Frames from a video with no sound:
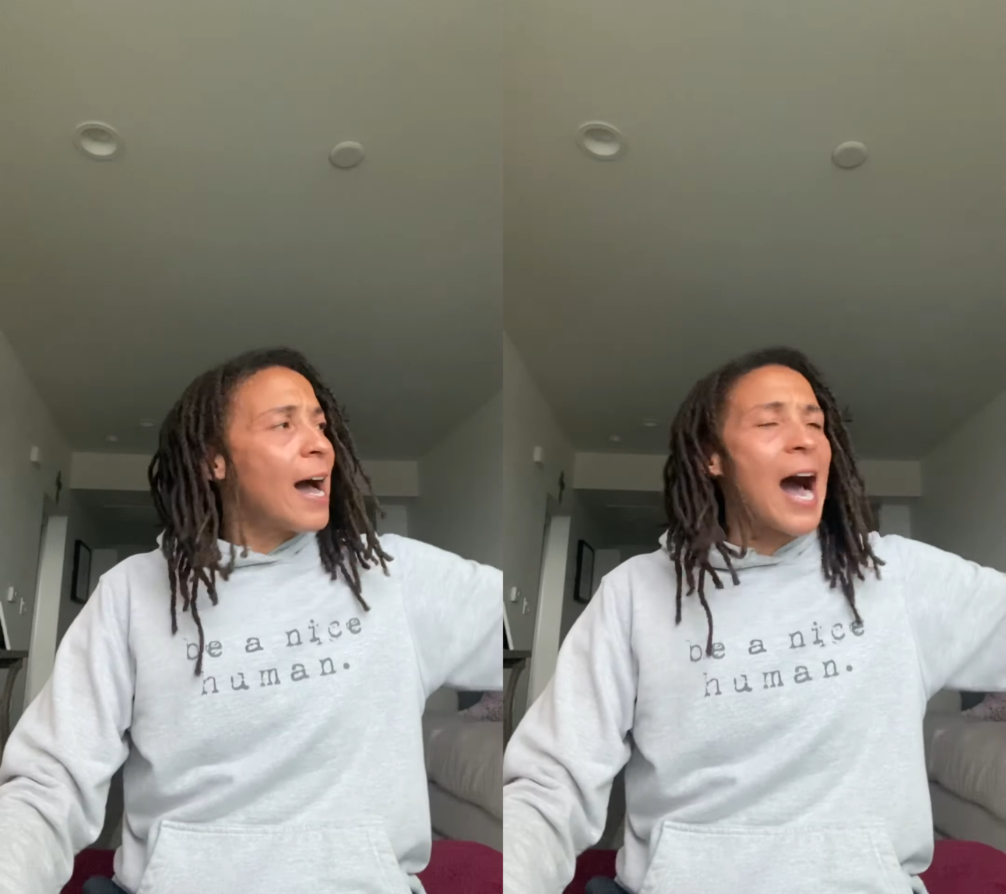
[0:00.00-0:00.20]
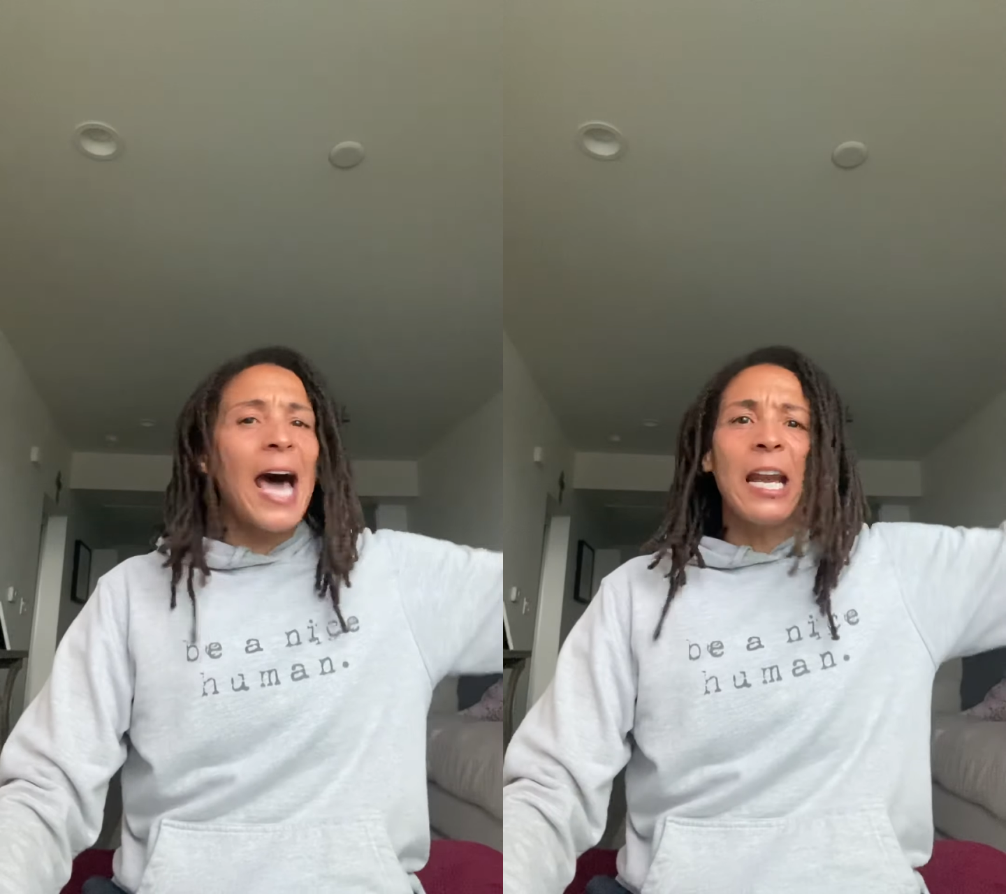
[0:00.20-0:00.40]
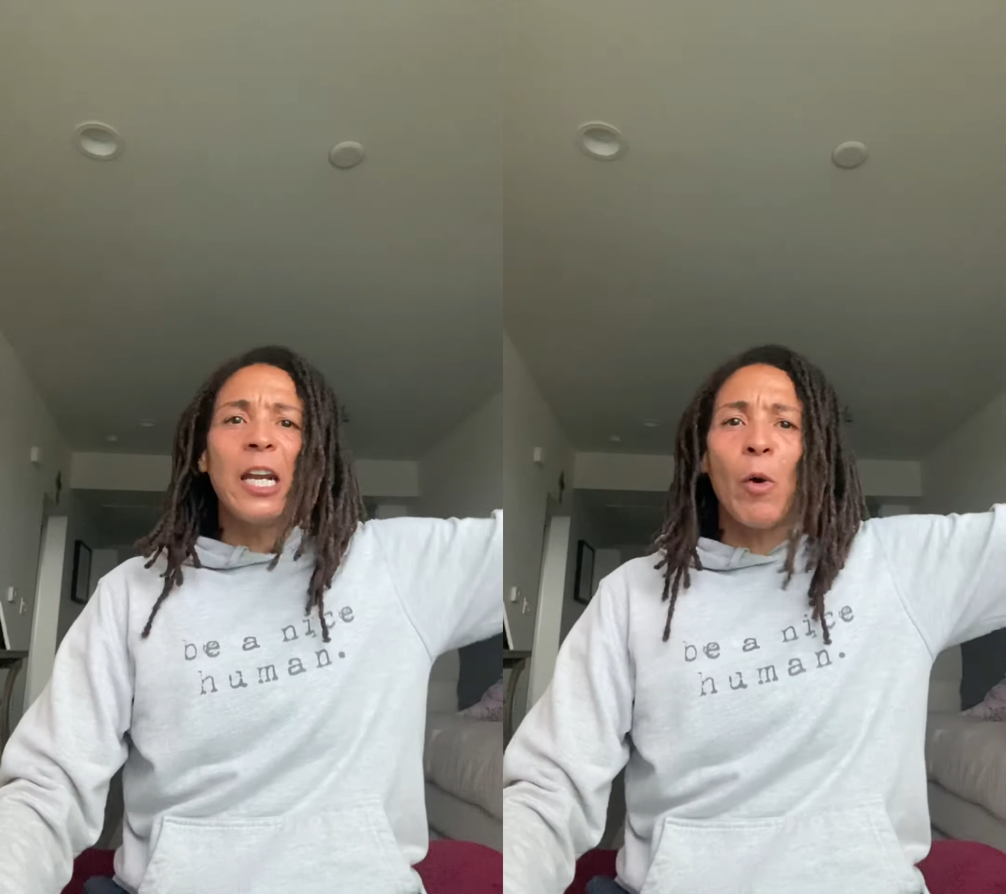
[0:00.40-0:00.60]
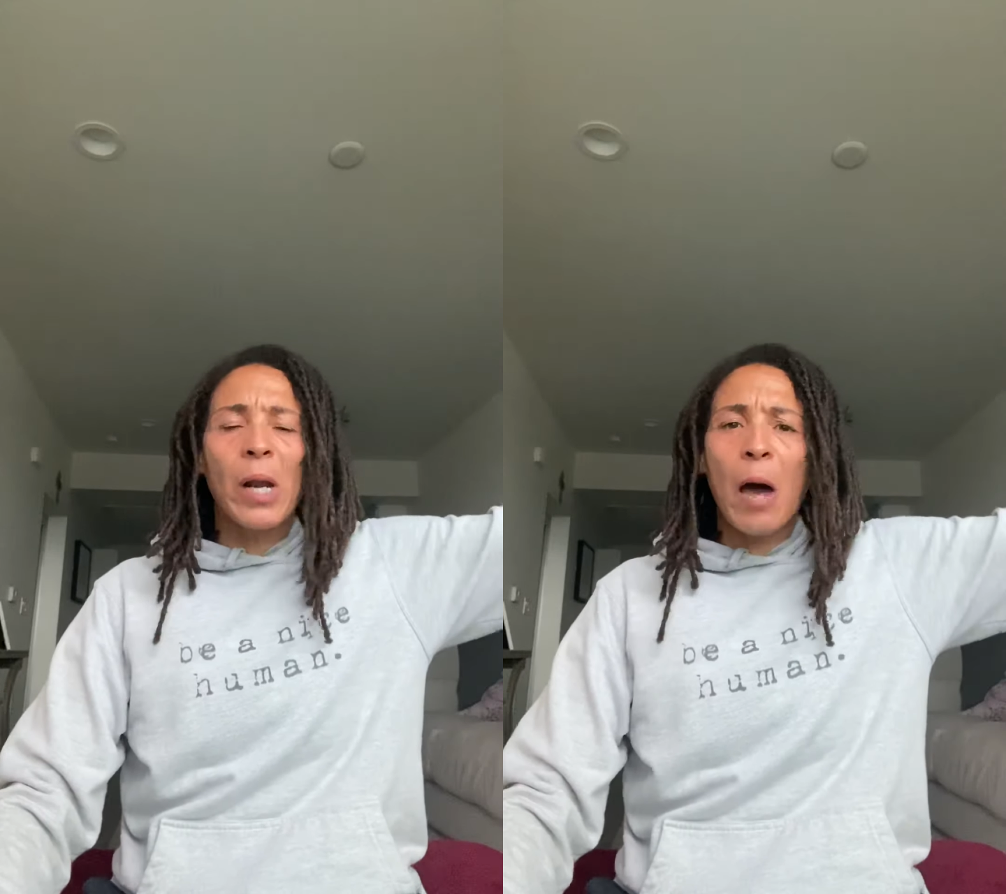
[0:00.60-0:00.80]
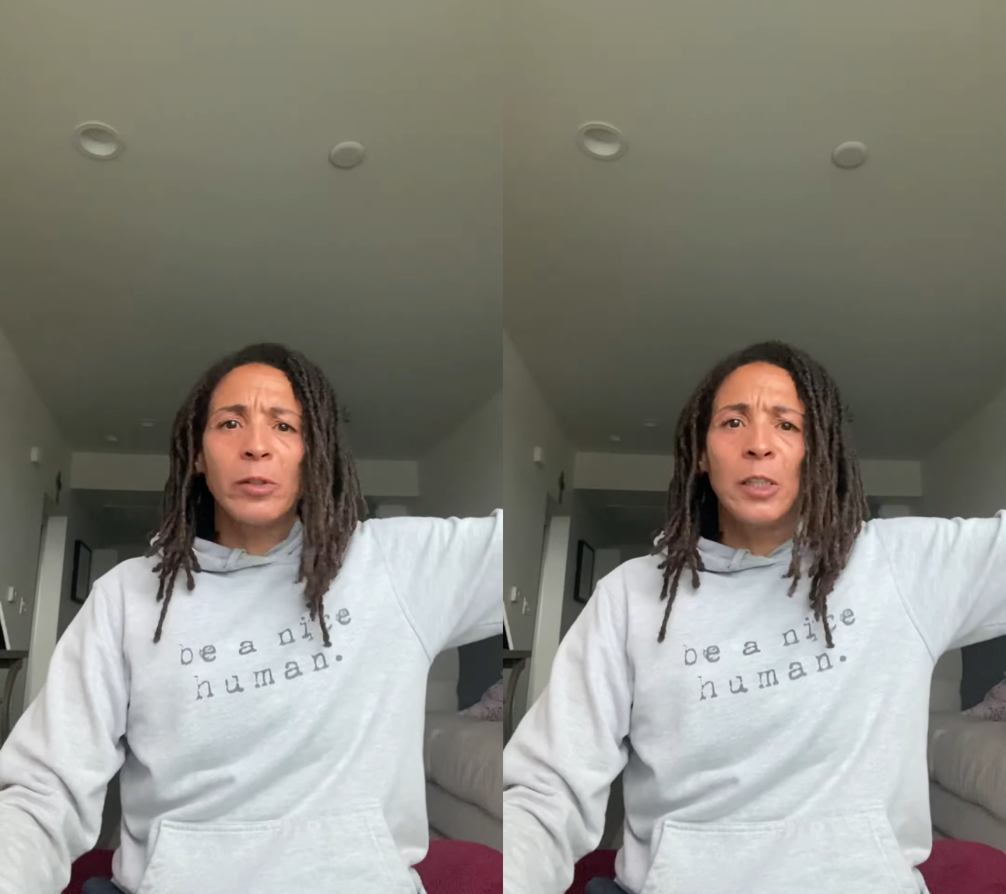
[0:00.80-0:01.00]
I didn't know
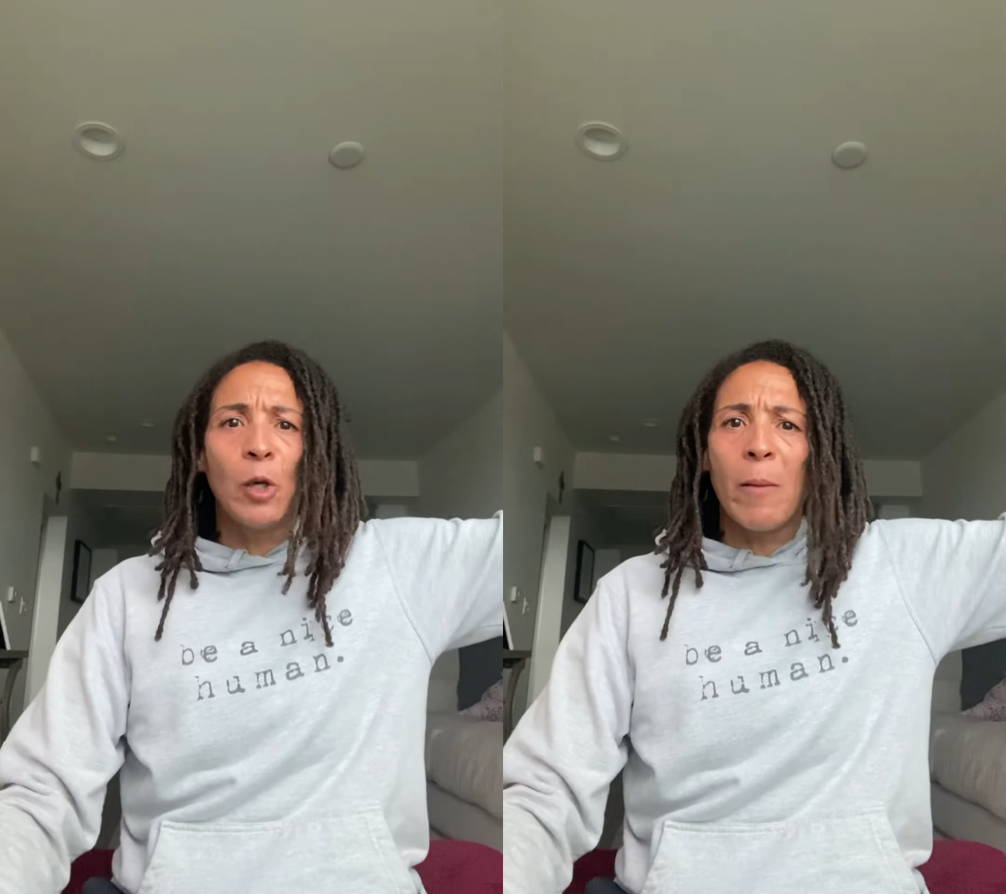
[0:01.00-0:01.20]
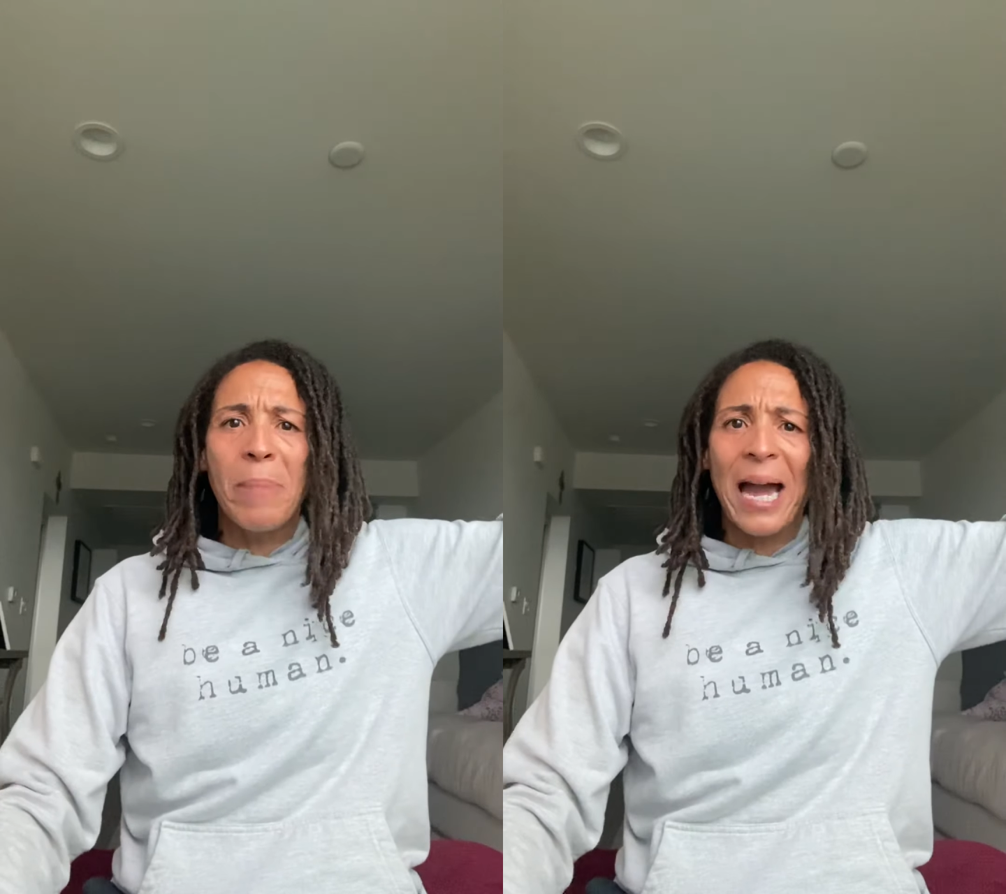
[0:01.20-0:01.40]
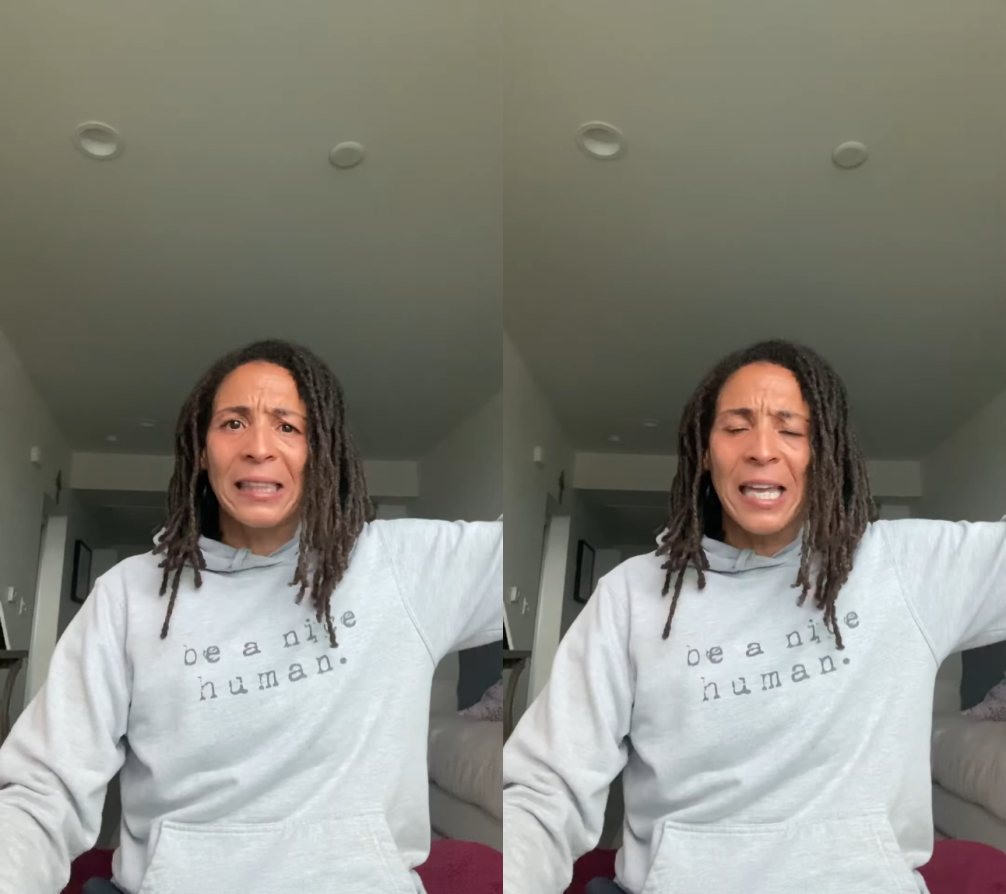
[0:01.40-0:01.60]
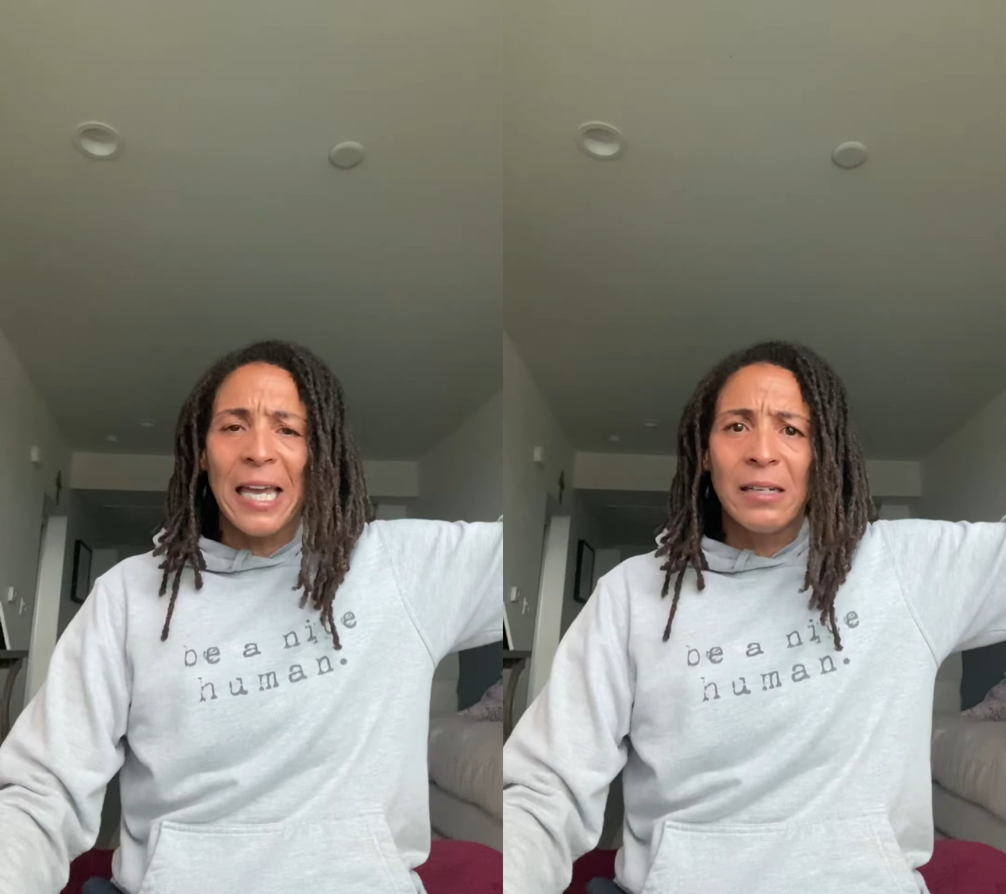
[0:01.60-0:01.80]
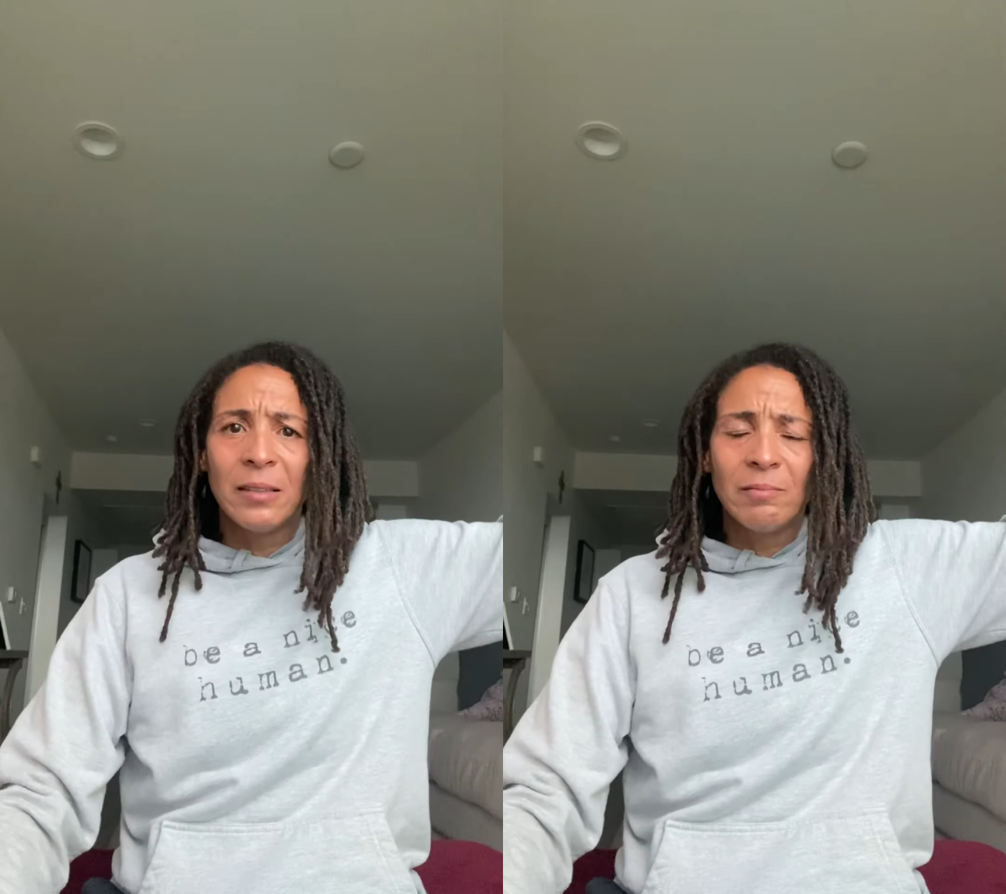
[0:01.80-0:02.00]
what I was doing back then.